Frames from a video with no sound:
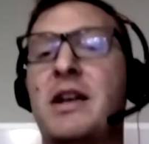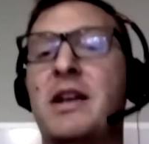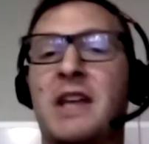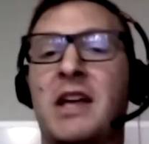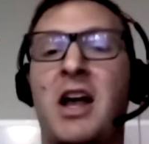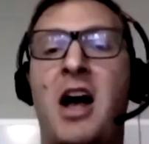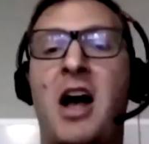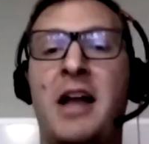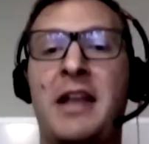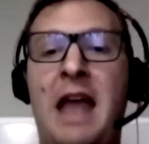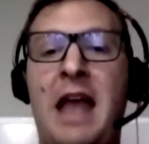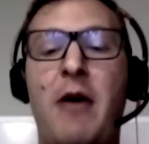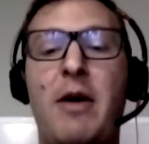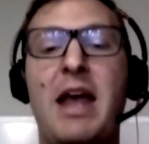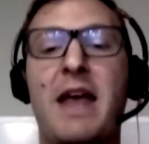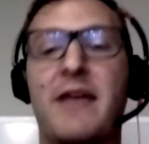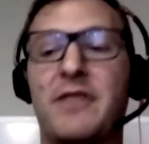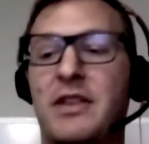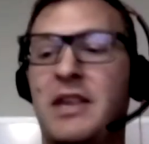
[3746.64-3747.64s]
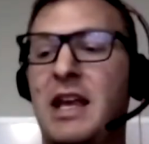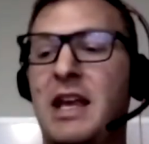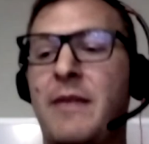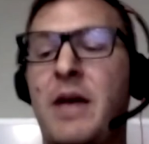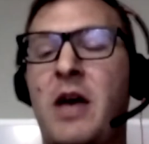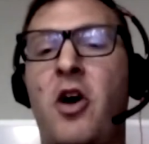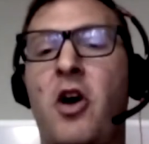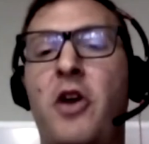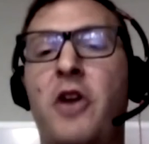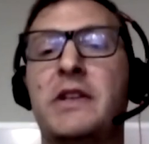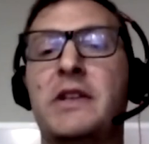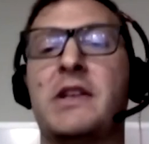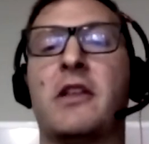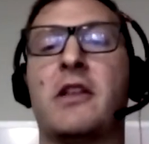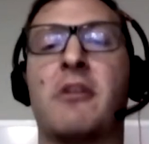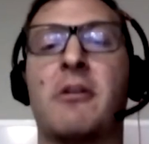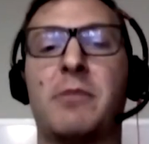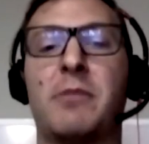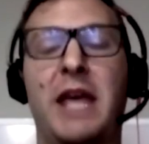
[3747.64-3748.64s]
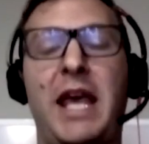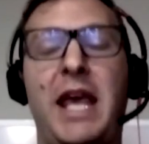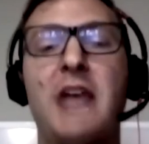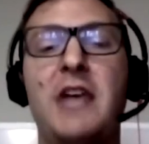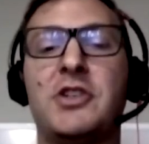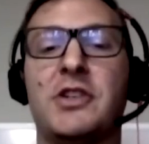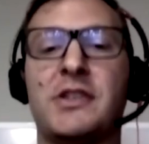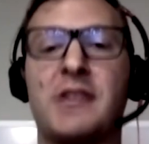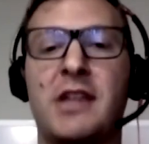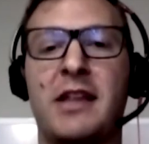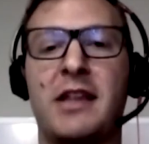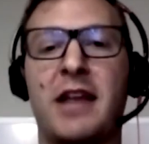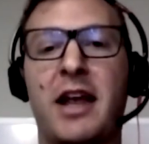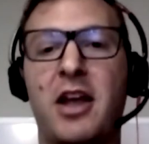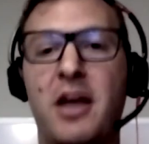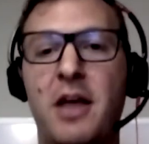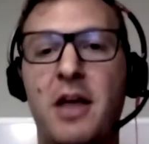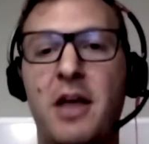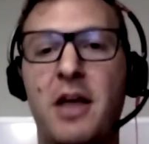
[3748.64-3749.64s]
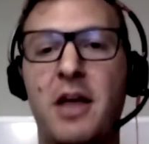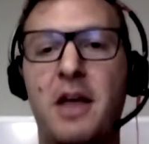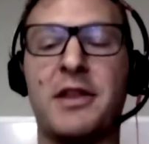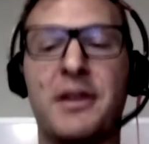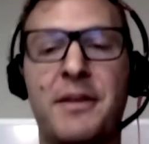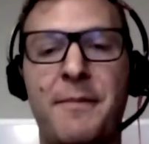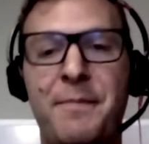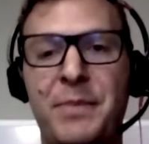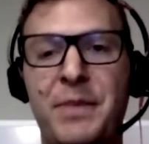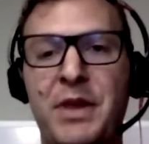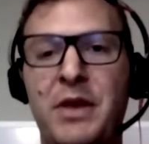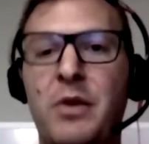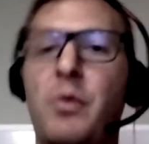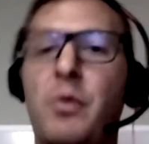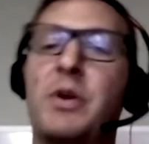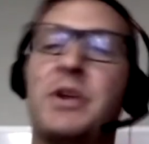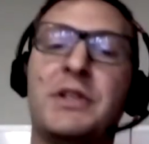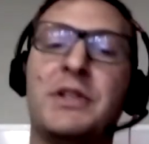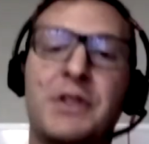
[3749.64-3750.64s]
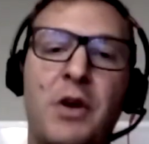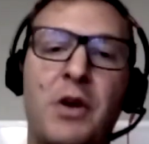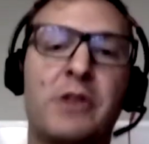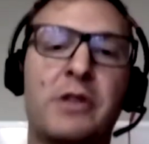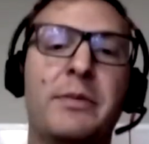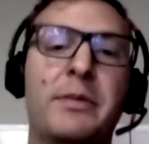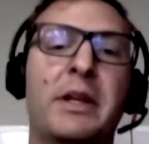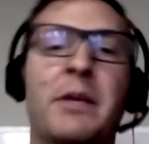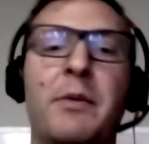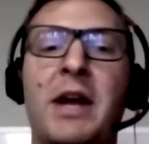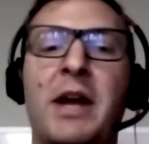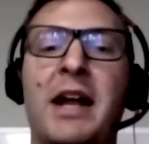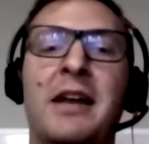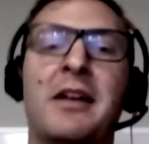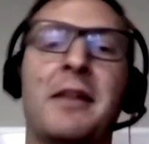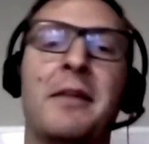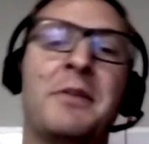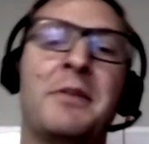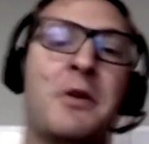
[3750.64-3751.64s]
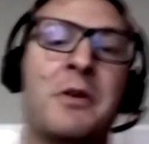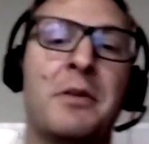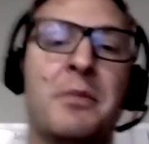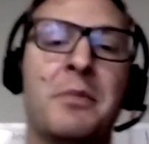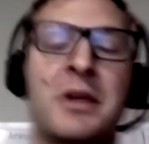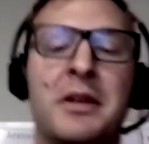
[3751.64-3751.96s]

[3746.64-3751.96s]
god, now I have to think about all these other implications that comes with, which is ultimately what I ended up doing. But